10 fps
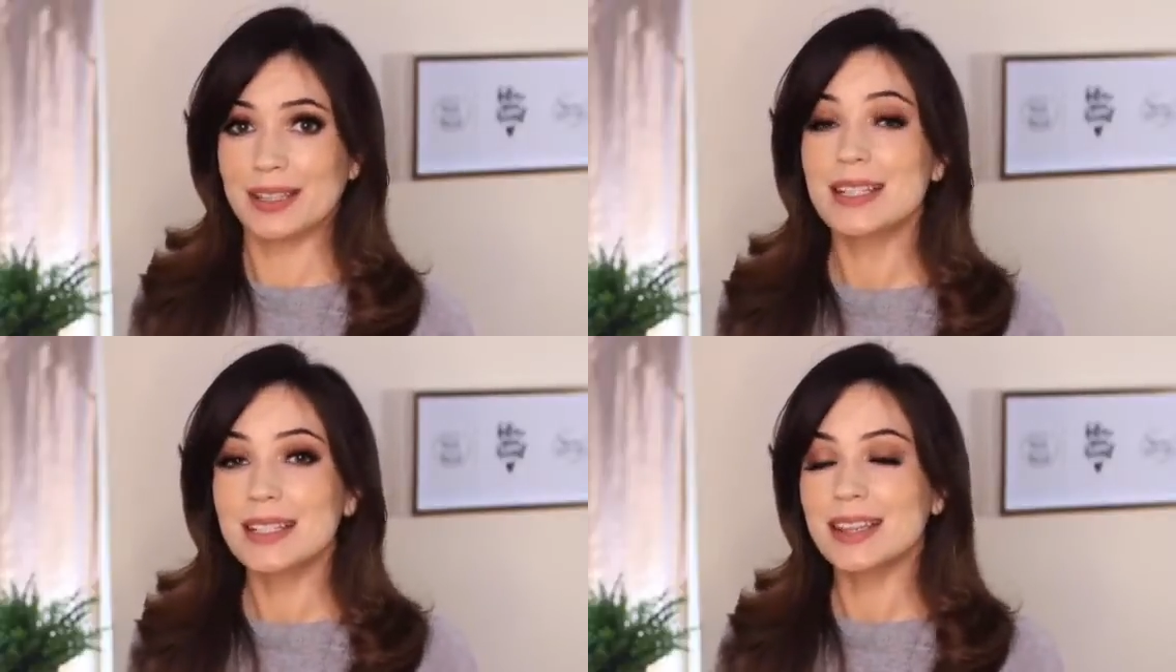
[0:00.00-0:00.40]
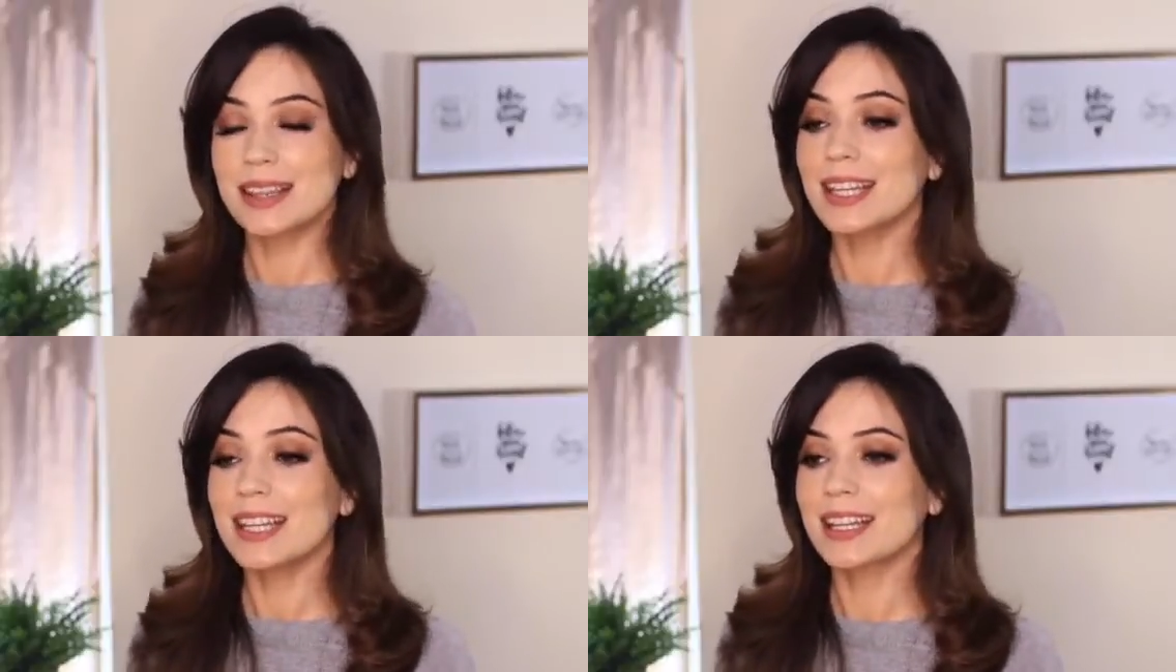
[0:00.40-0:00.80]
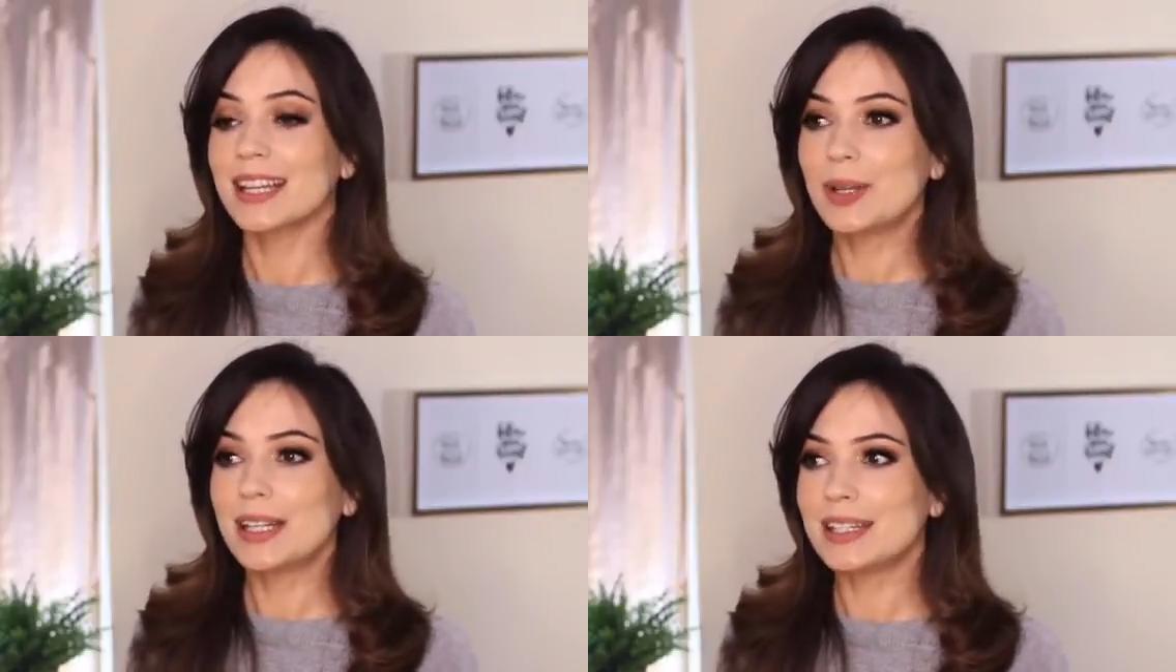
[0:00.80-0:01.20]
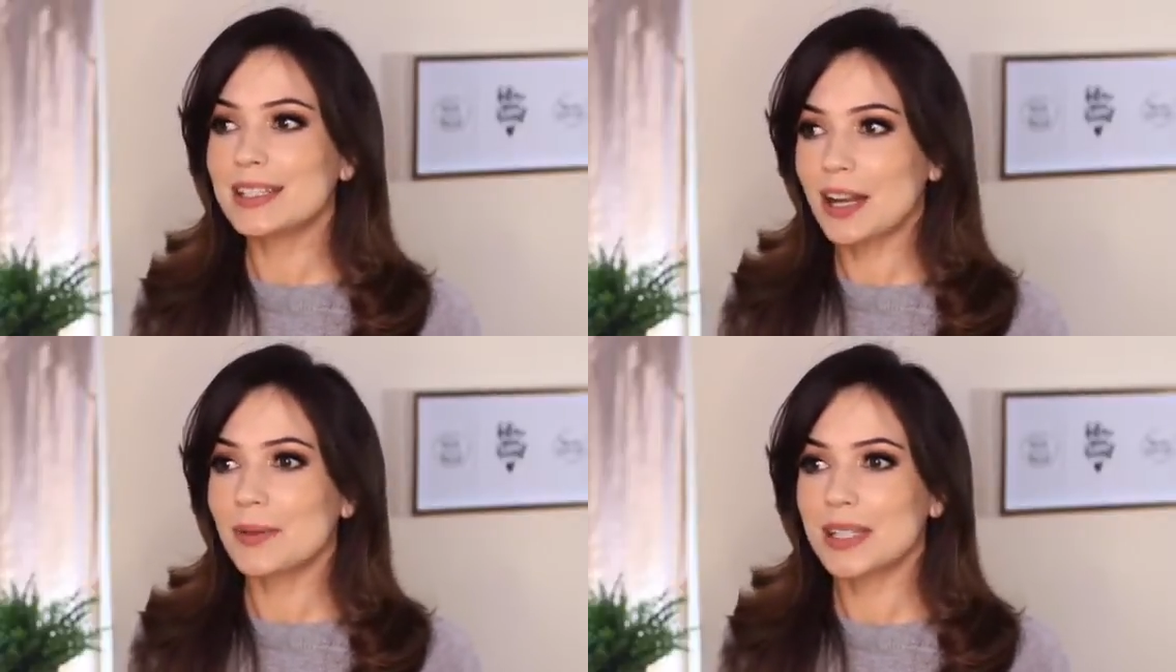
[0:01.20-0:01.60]
That's the thing. We need to
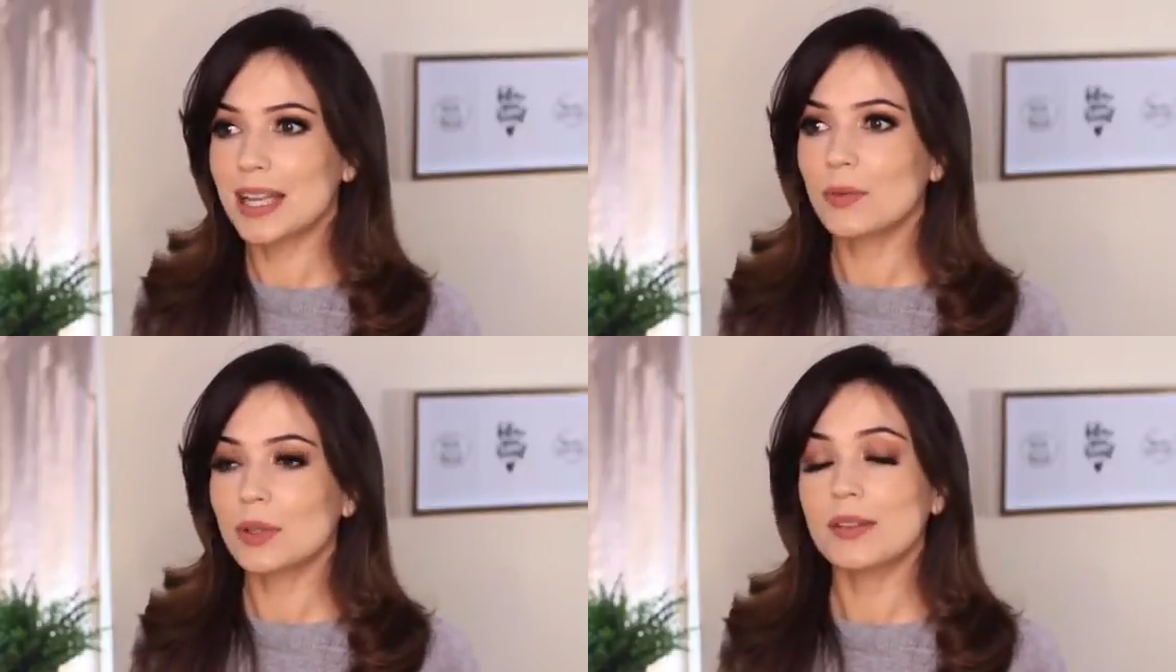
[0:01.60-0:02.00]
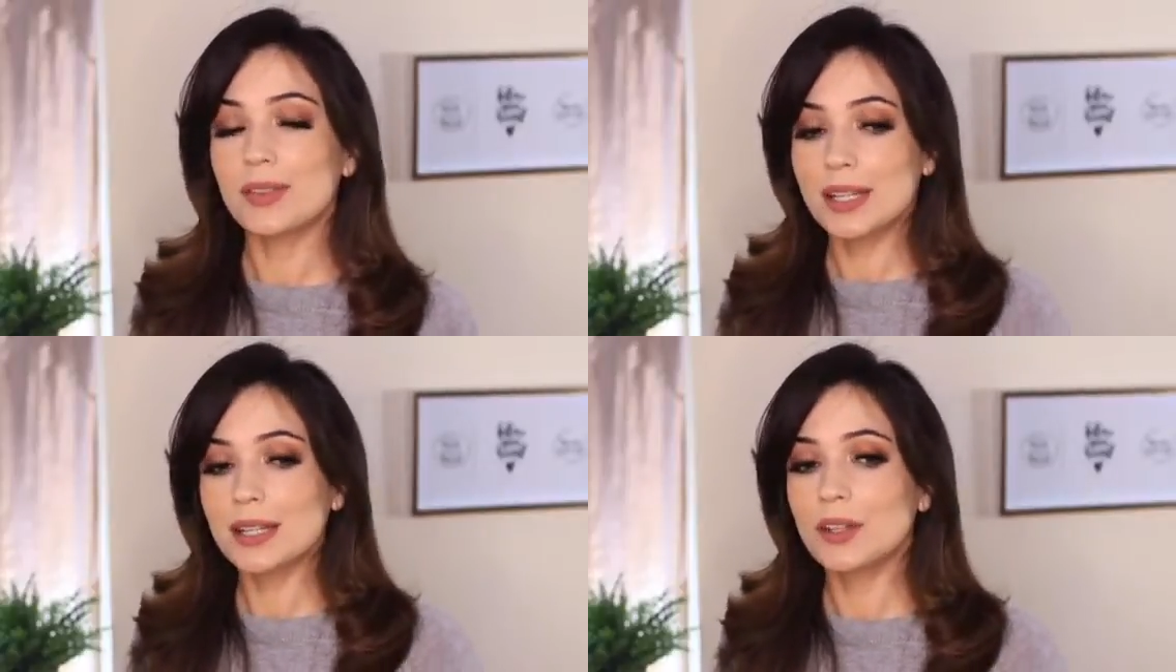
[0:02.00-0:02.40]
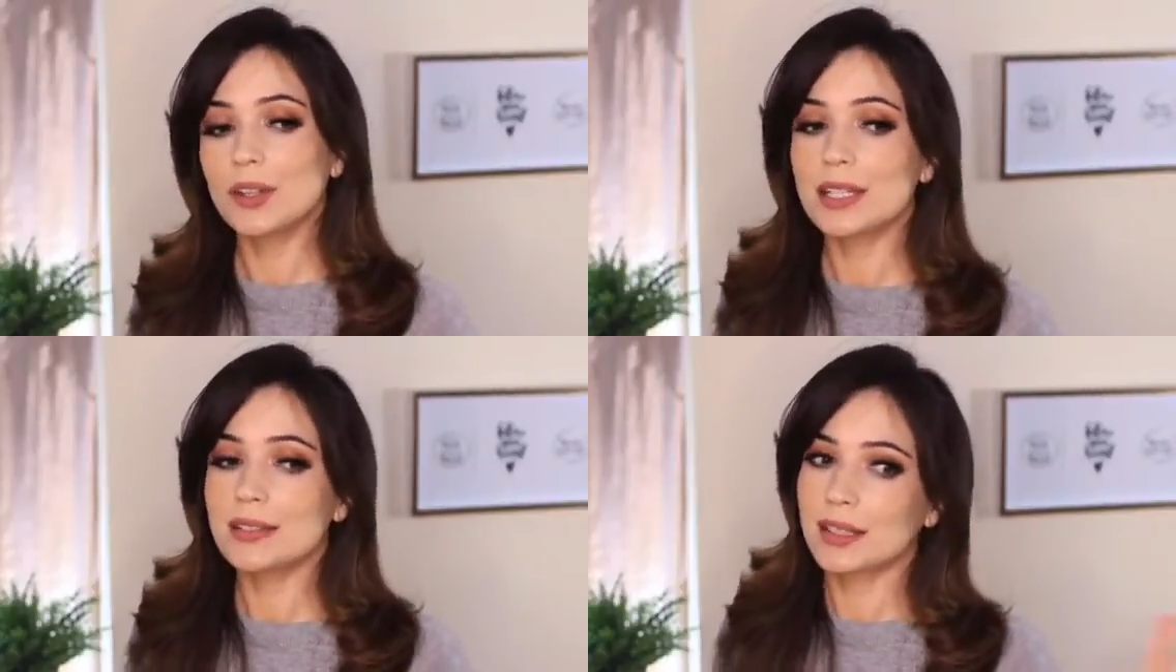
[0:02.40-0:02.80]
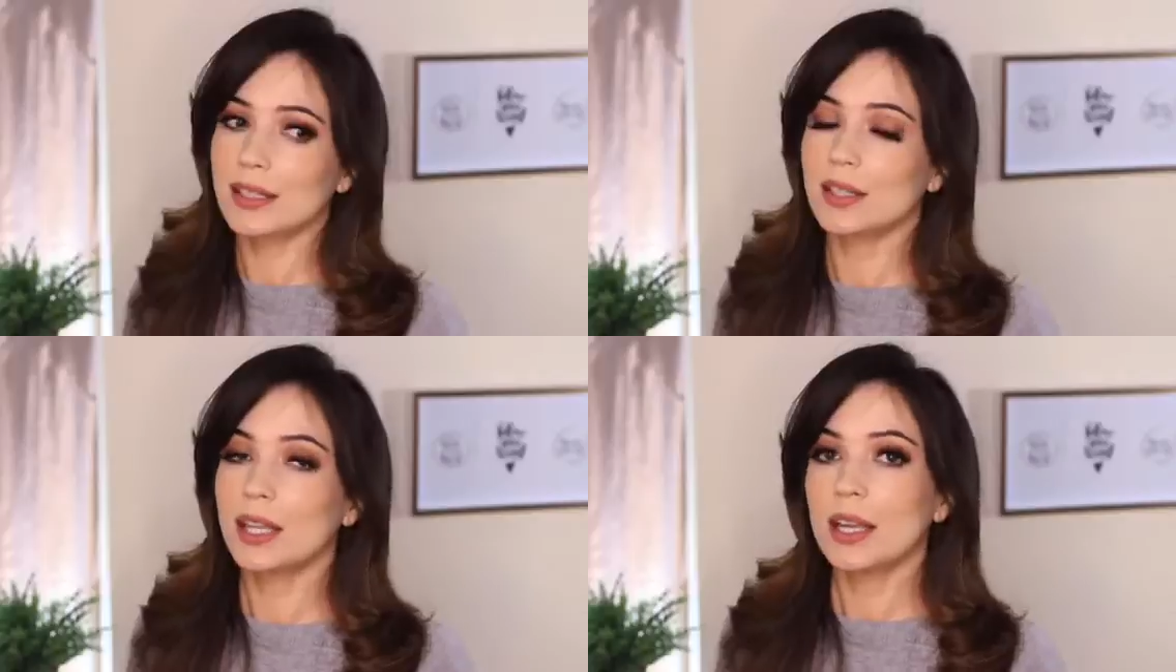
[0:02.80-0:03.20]
stop saying, well, if they didn't do this and they
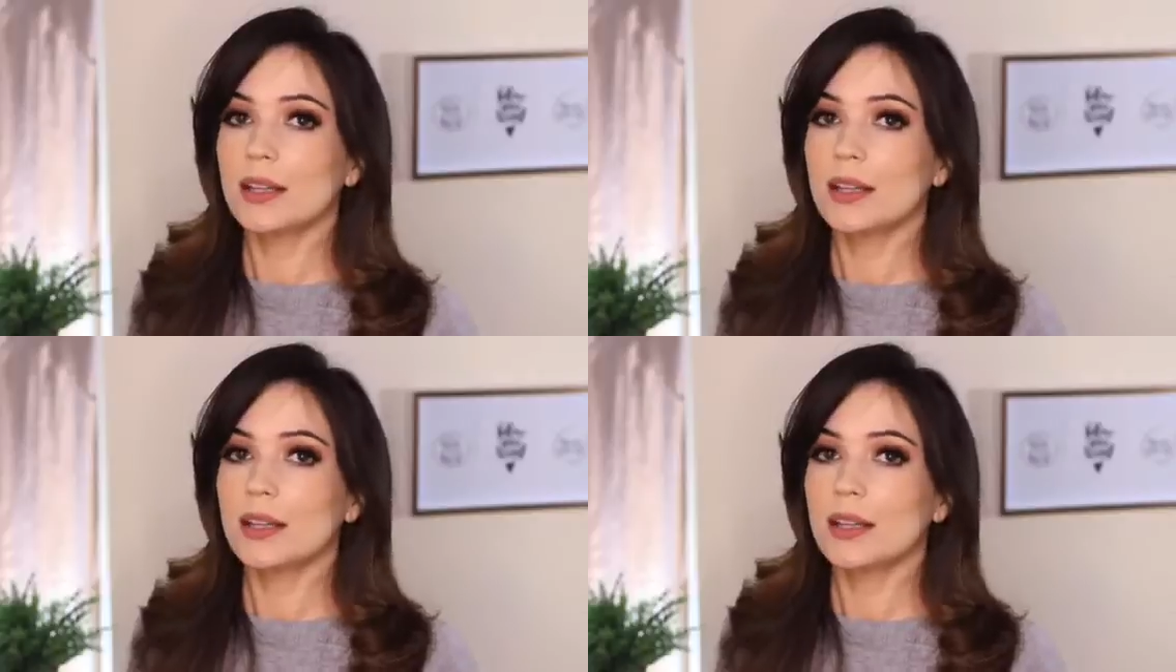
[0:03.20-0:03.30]
didn't.